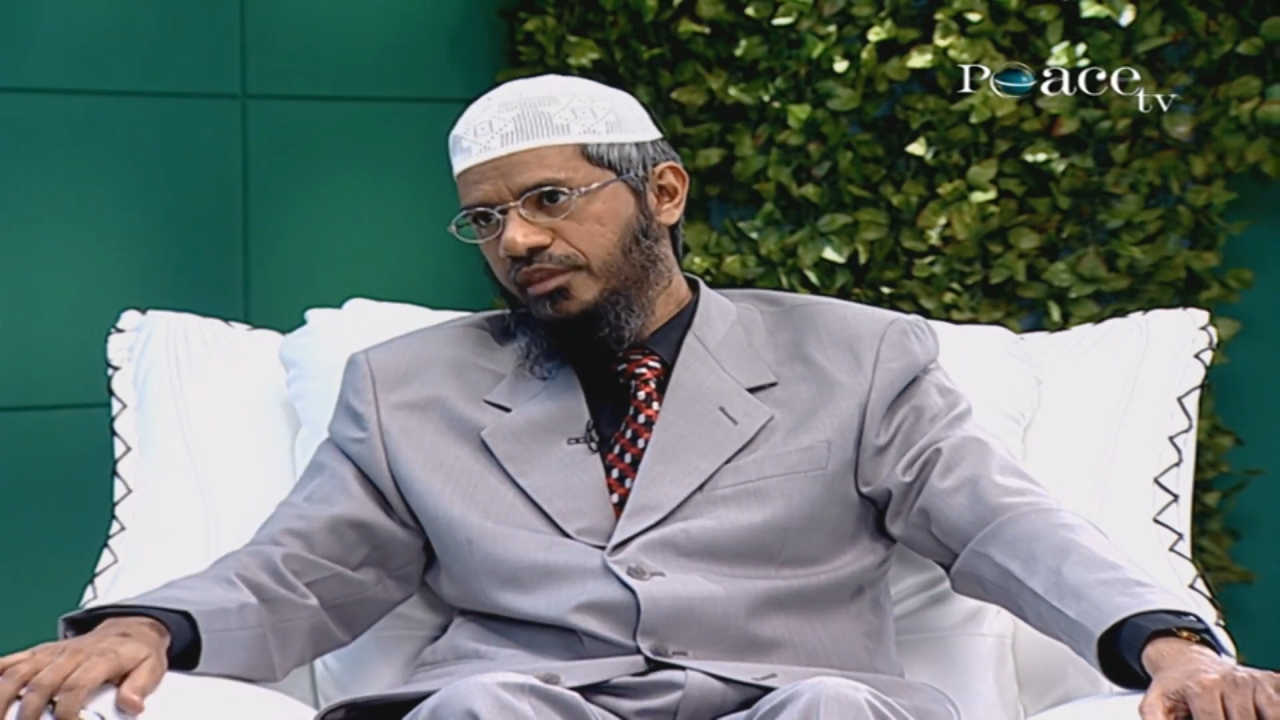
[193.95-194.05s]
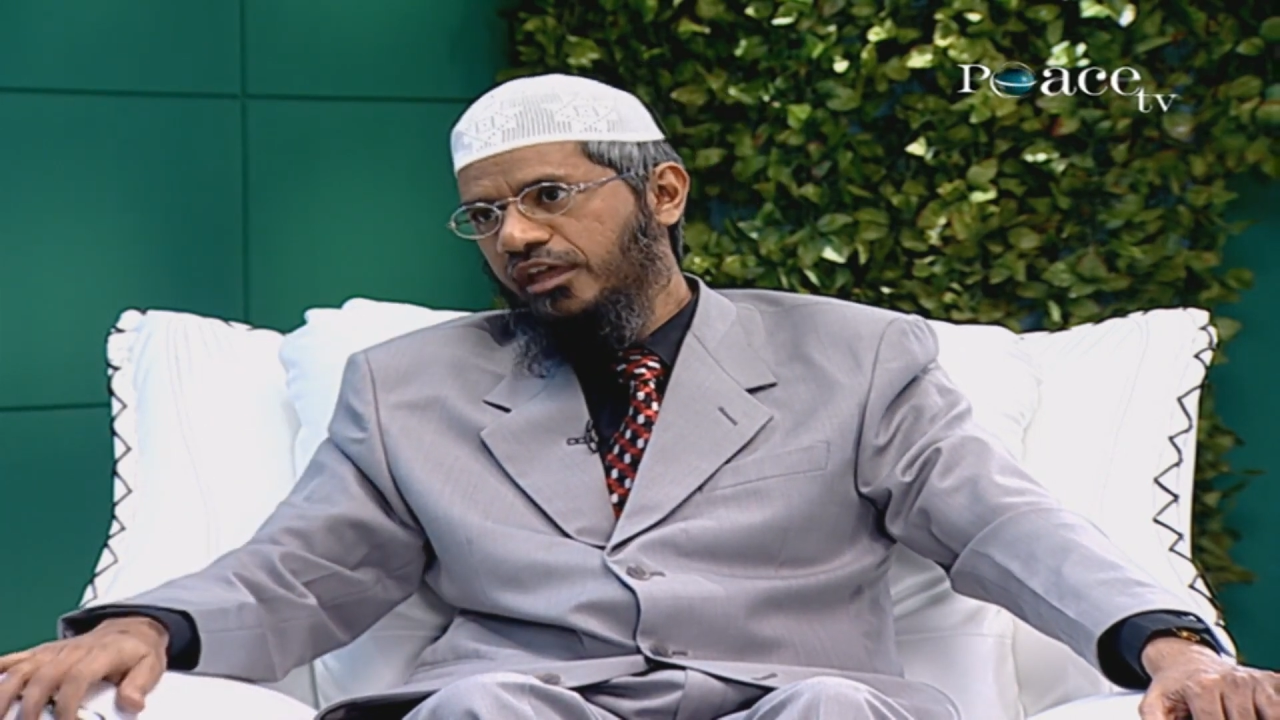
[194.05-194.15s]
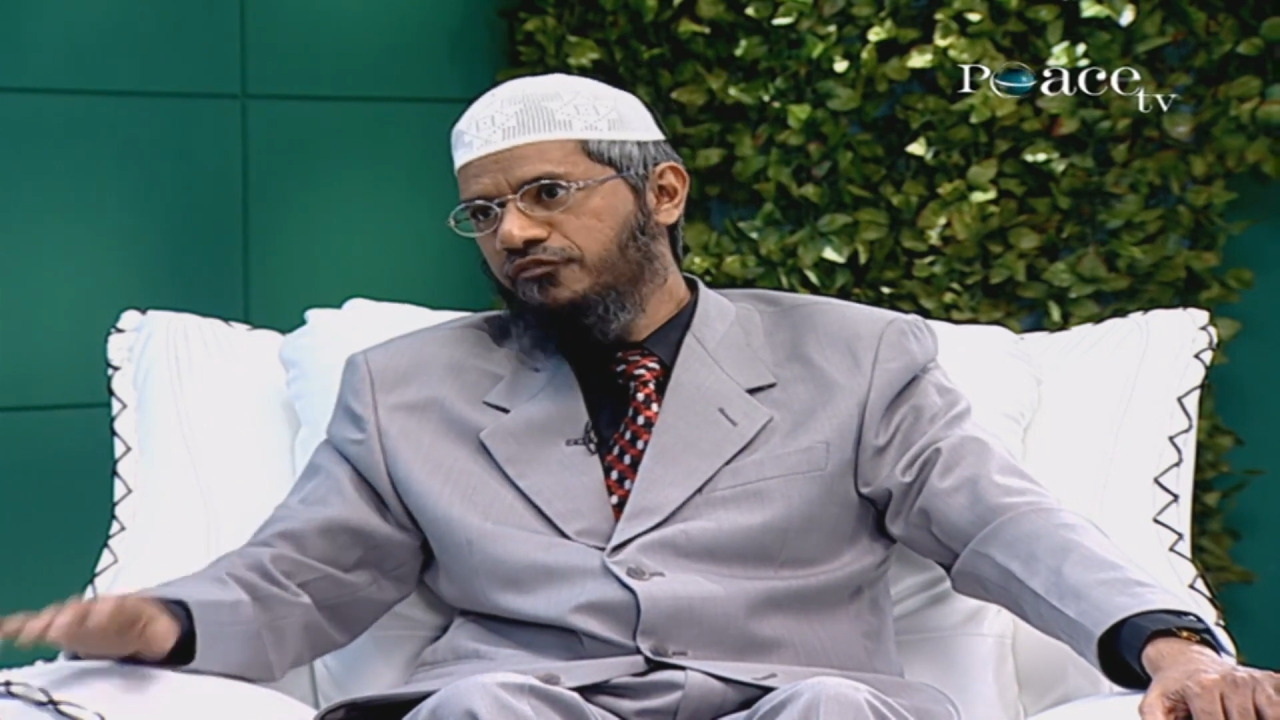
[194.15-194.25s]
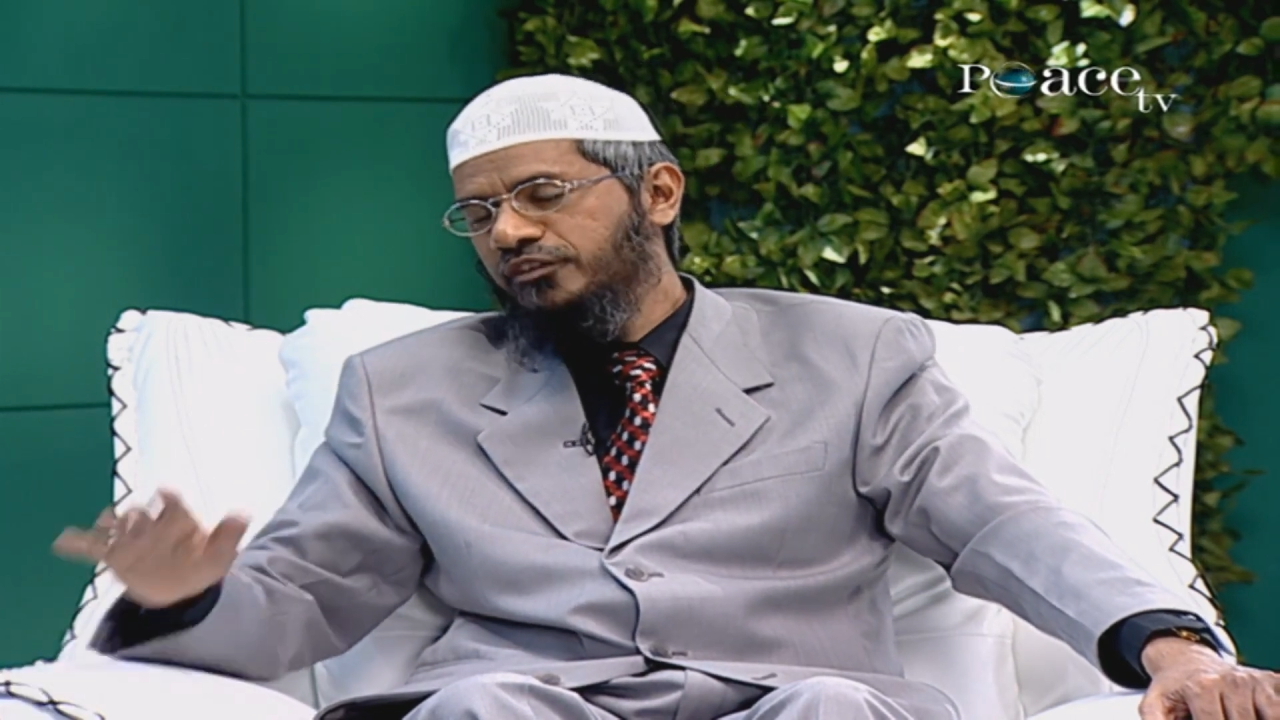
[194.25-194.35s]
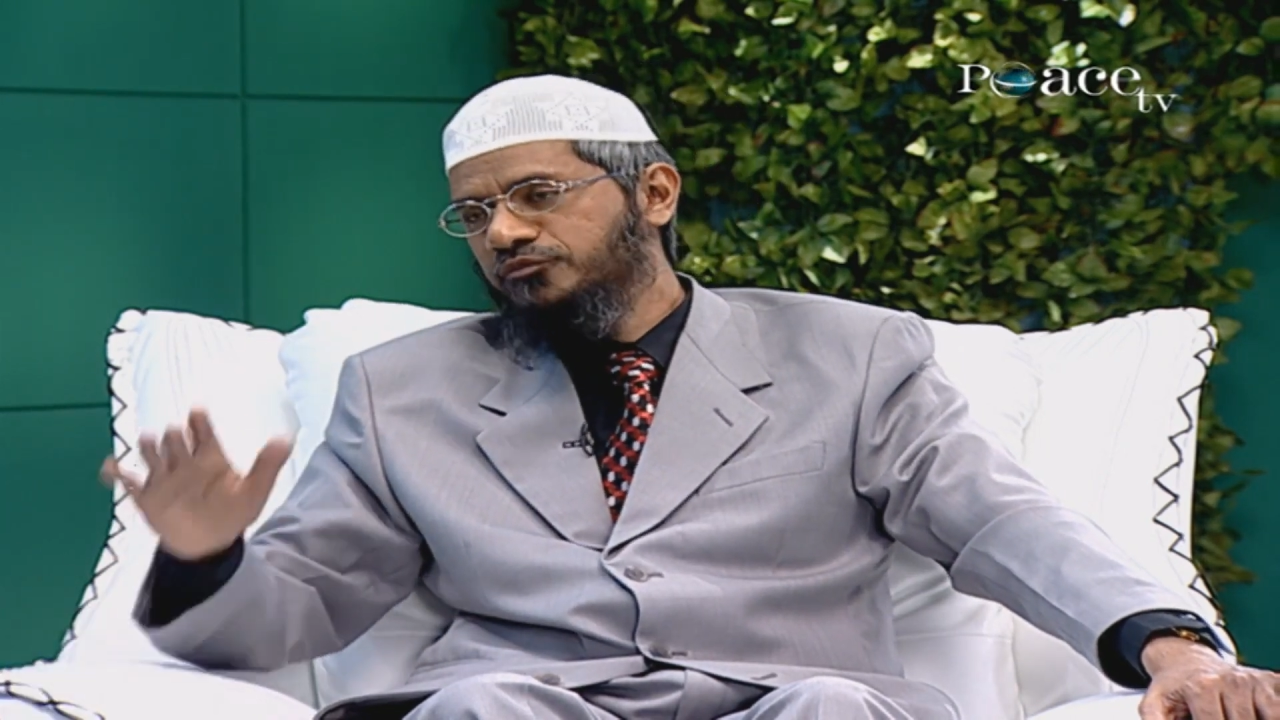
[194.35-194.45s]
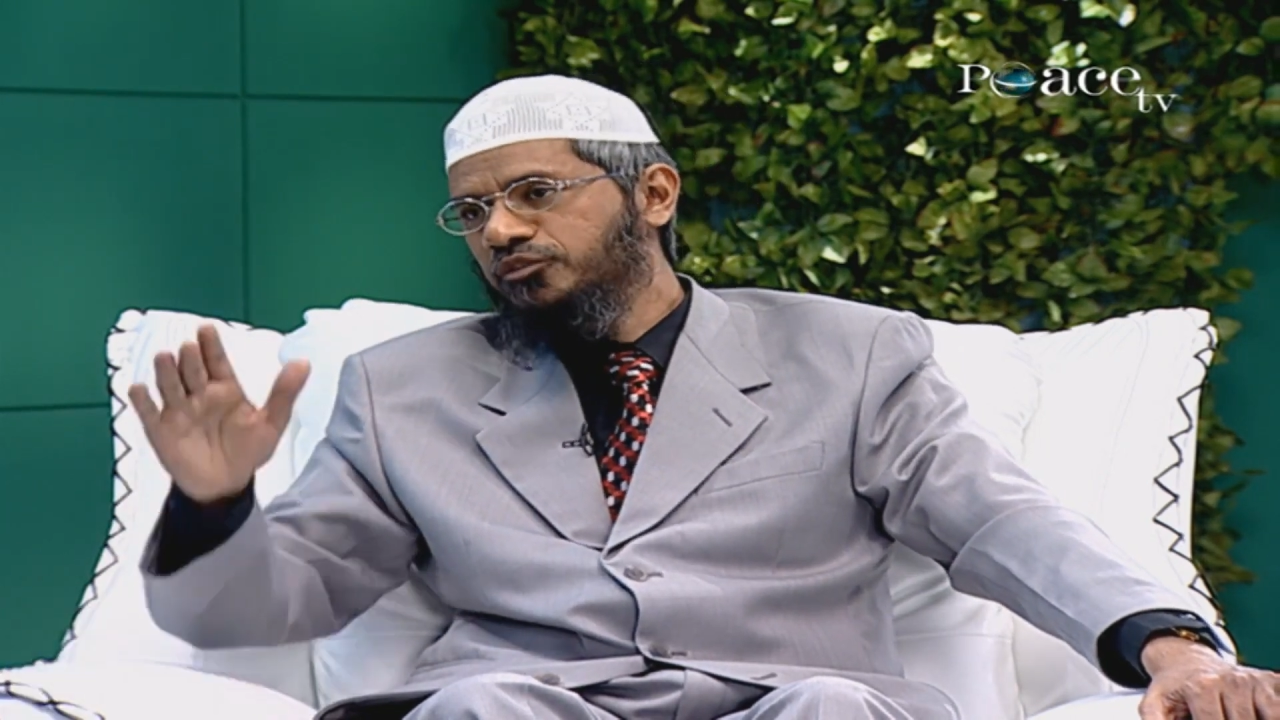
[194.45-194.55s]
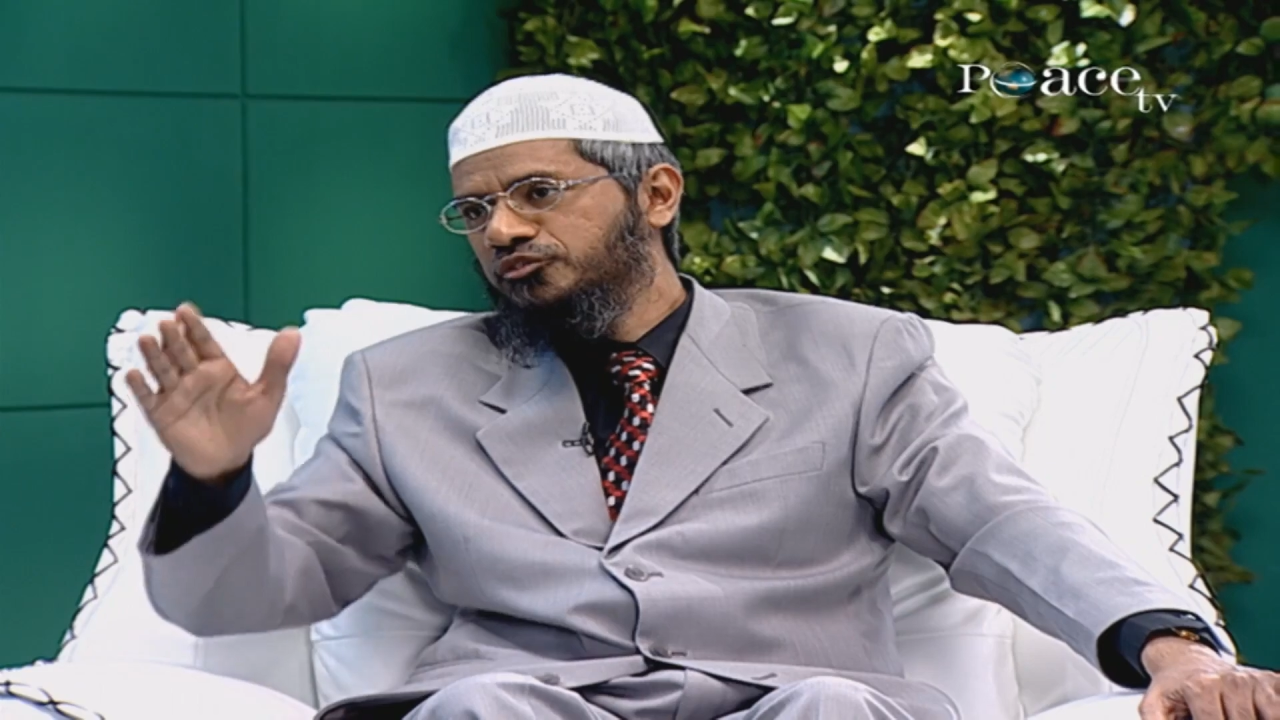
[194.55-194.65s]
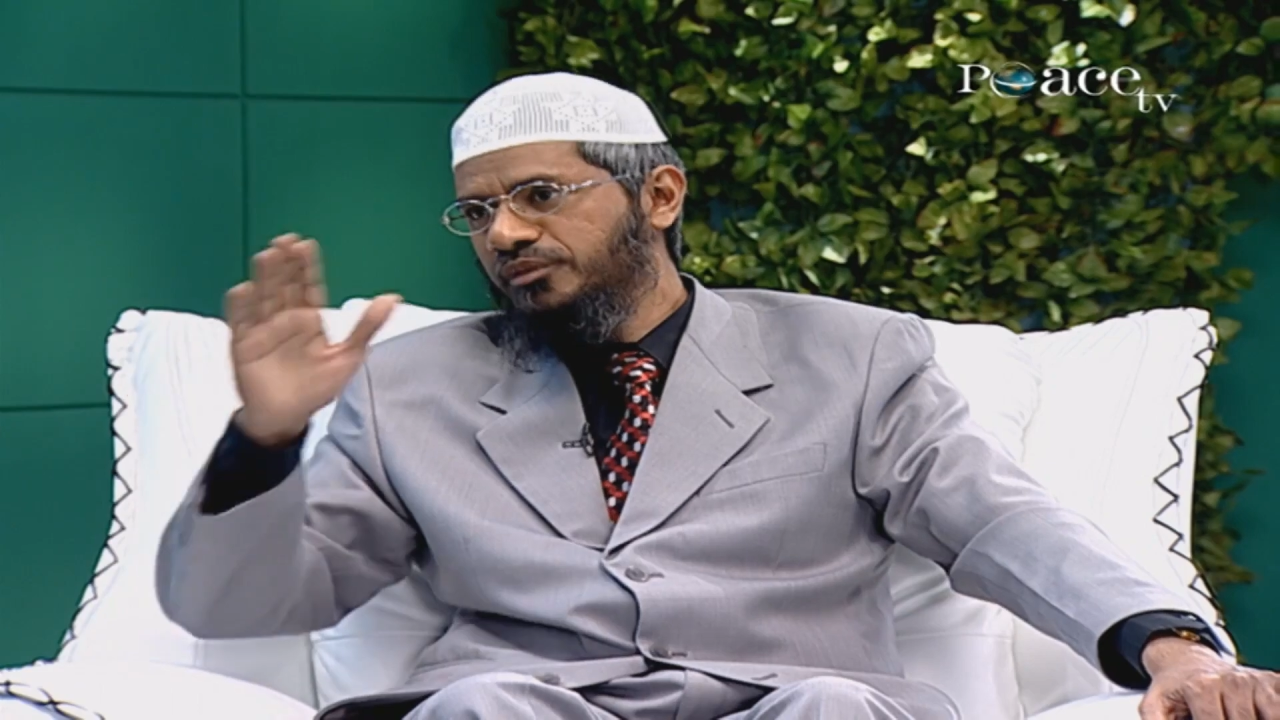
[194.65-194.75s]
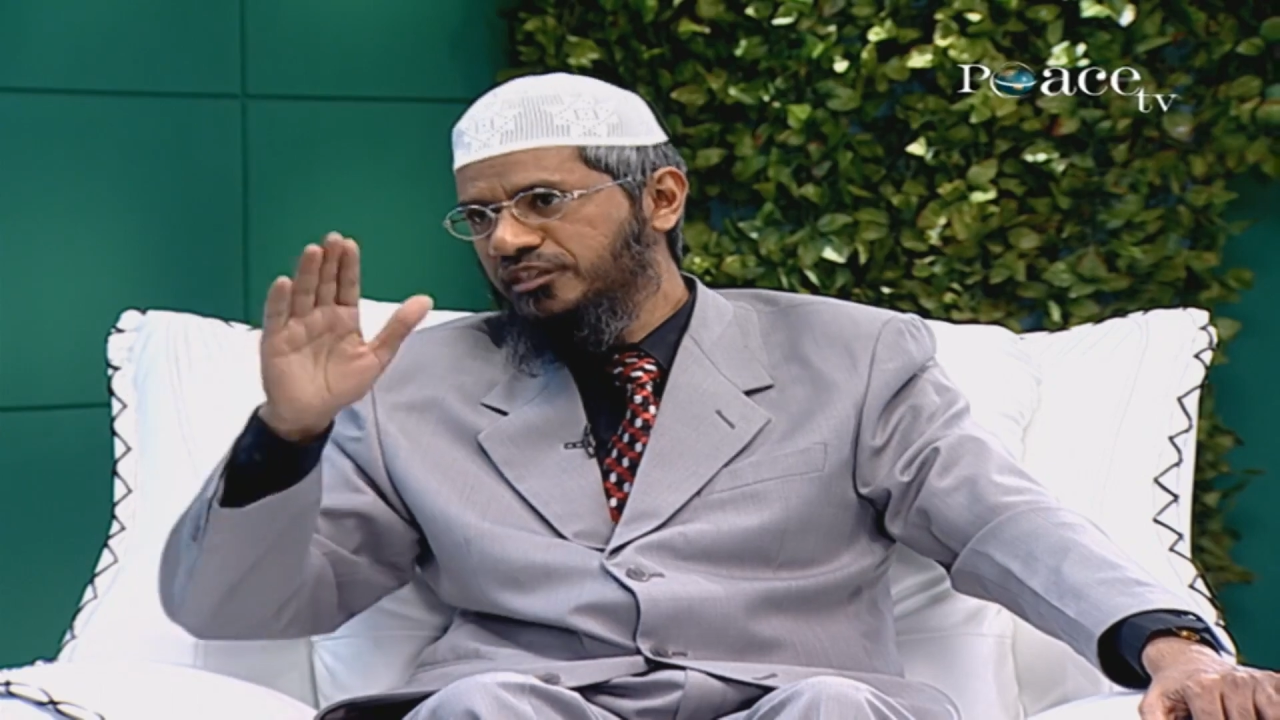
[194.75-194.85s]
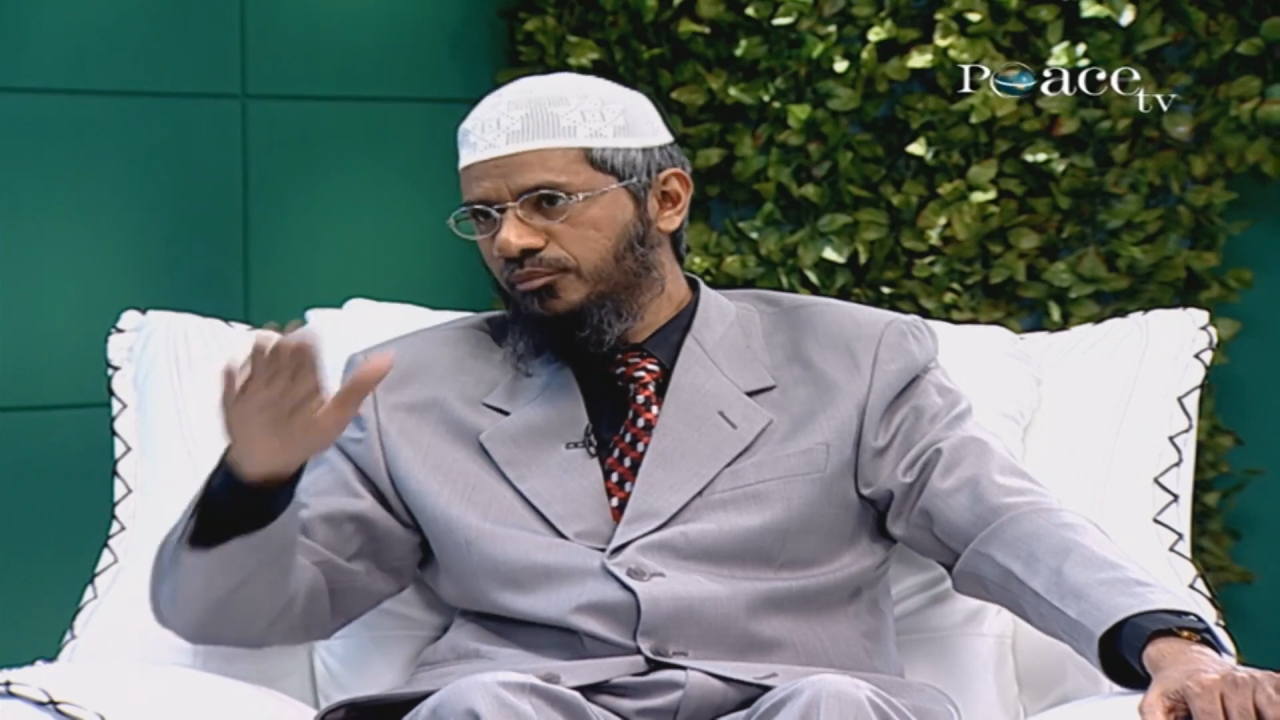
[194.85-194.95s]
as far as
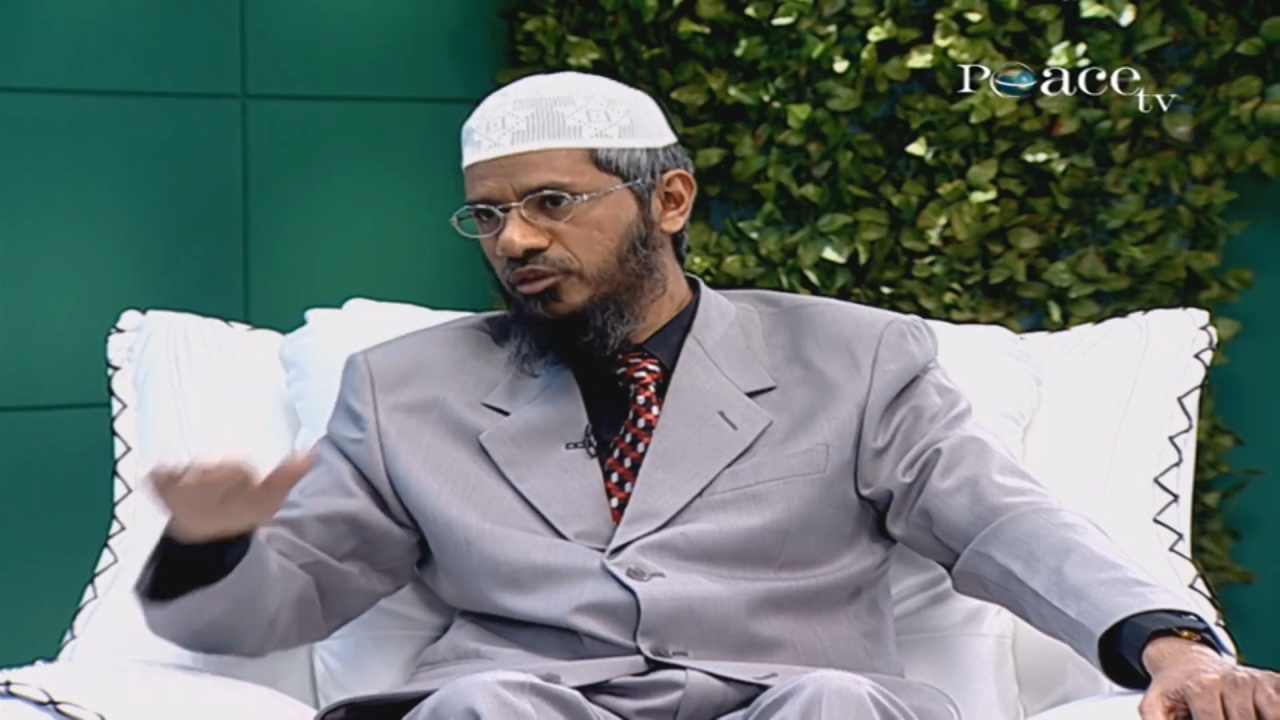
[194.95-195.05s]
possible in the